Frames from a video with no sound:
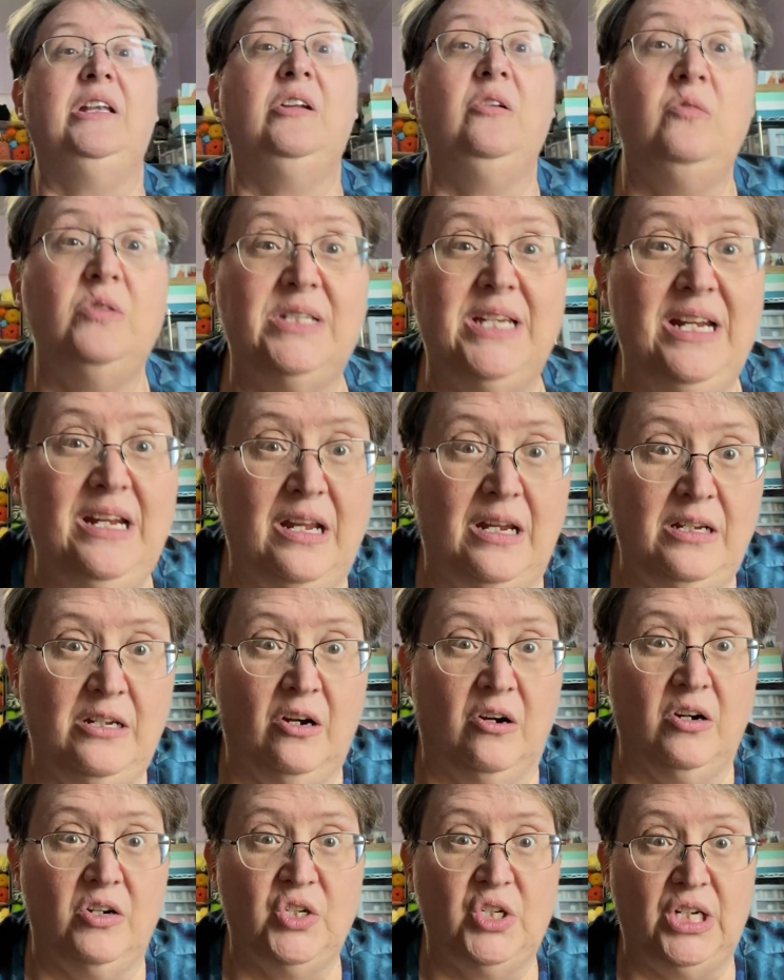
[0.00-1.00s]
losing at
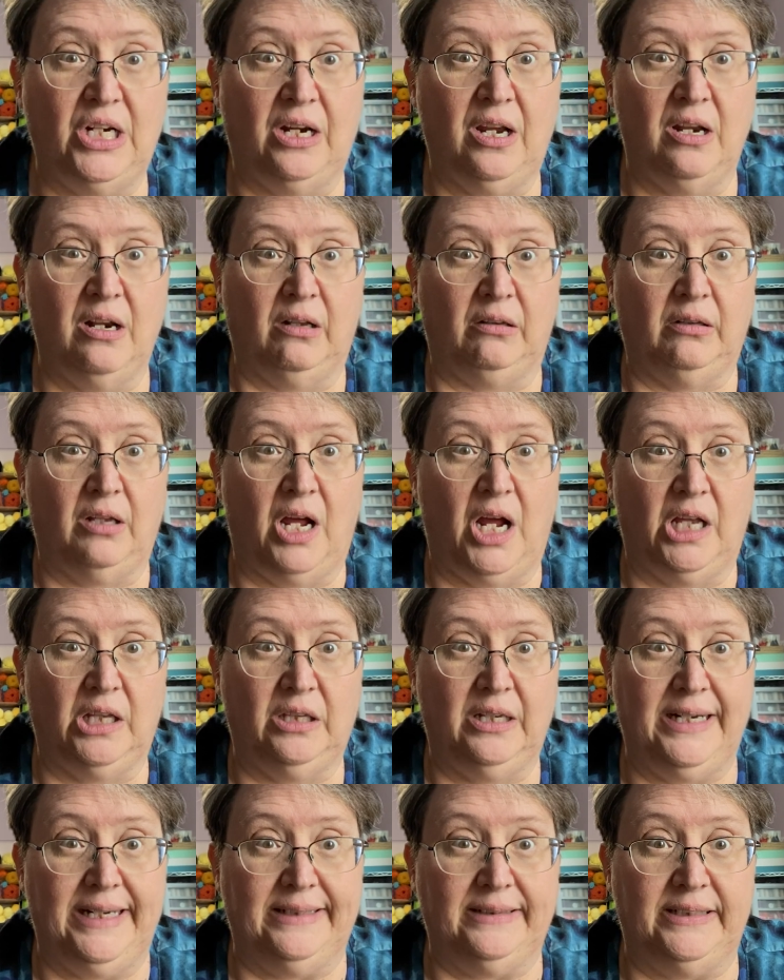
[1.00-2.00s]
yarn chicken a lot
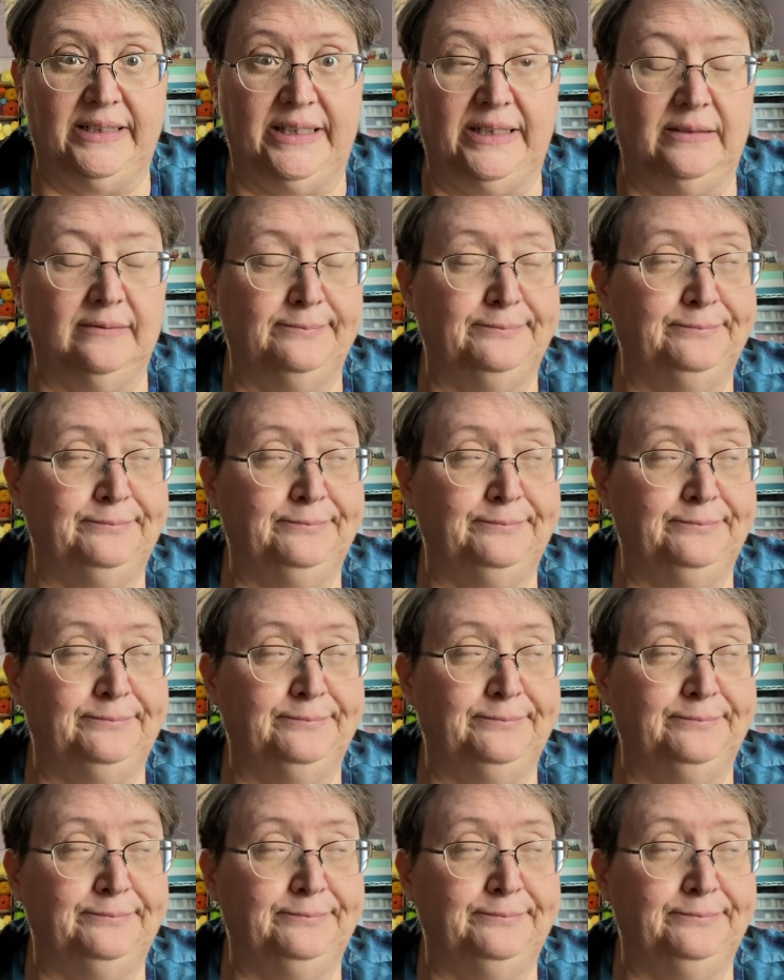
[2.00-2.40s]
lately.